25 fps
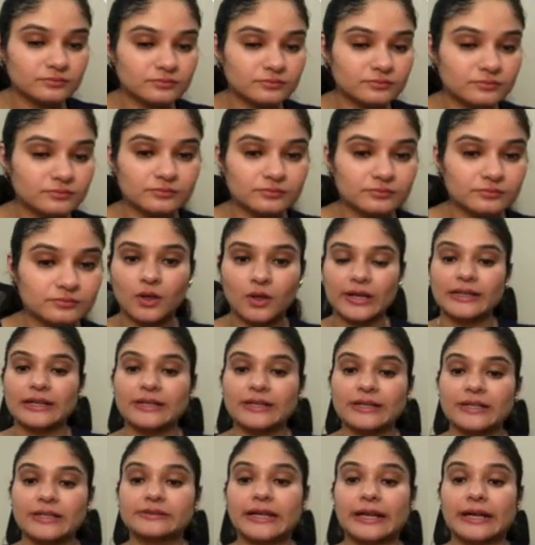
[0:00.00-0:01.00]
Okay, that is
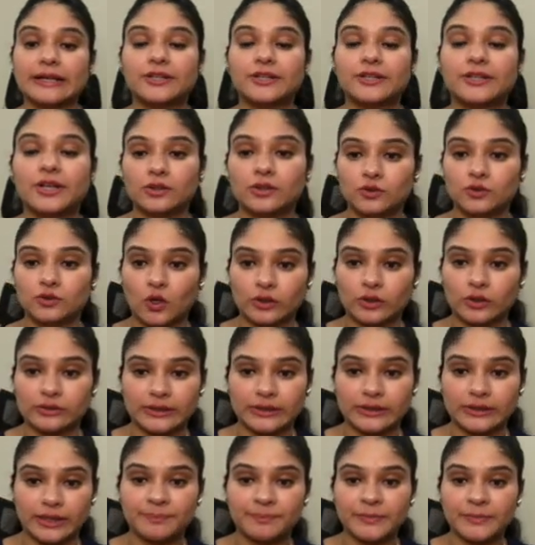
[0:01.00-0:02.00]
nitrous oxide.
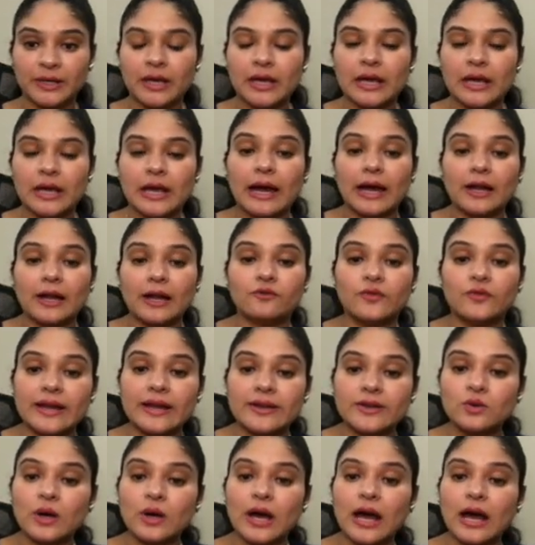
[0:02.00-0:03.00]
And when you
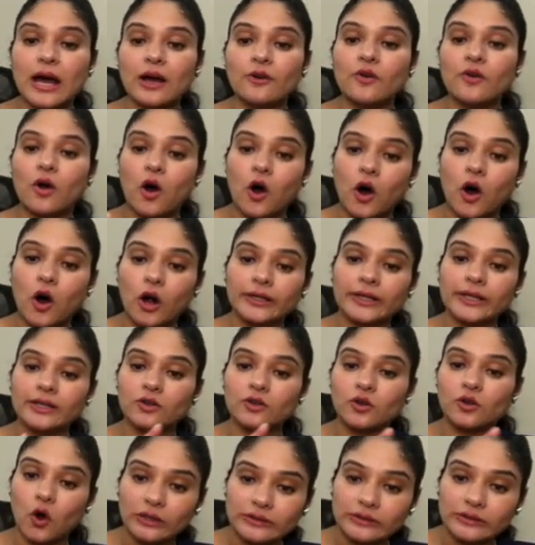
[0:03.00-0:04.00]
have hot and
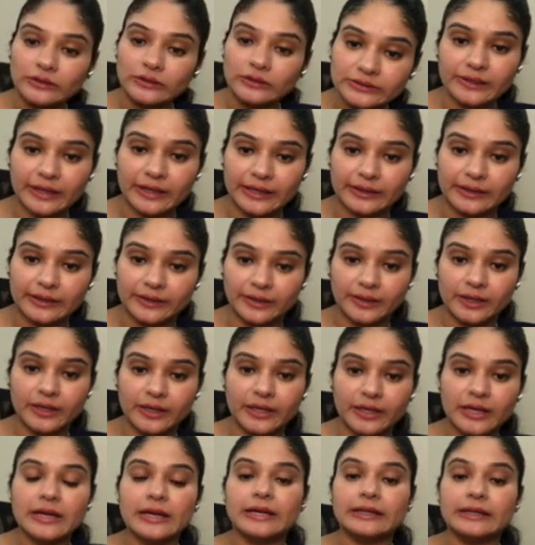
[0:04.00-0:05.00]
concentrated,
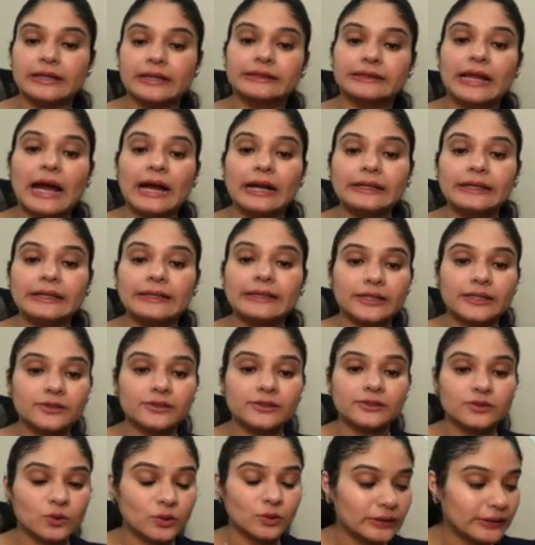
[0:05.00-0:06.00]
in that case you
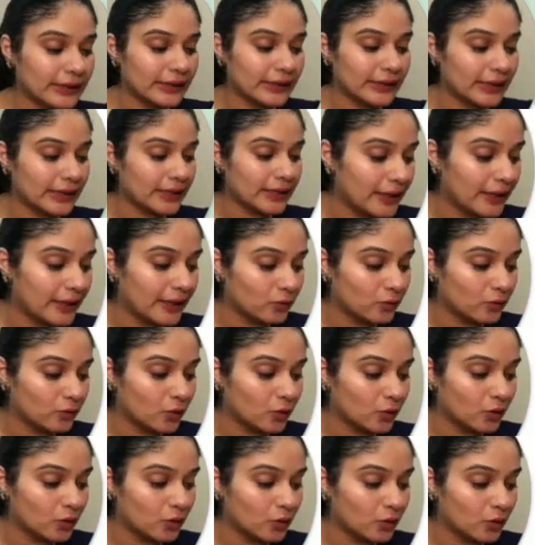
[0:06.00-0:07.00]
will get
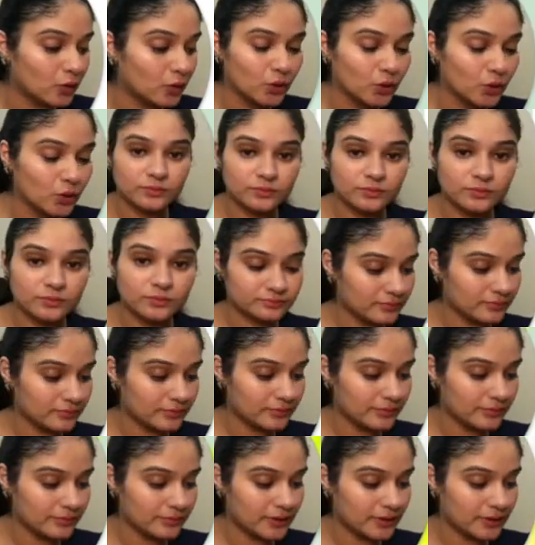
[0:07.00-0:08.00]
NO2.
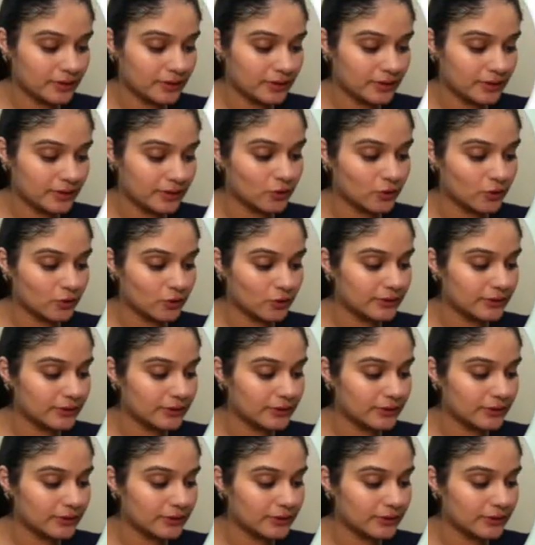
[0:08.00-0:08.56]
I'm sorry about that.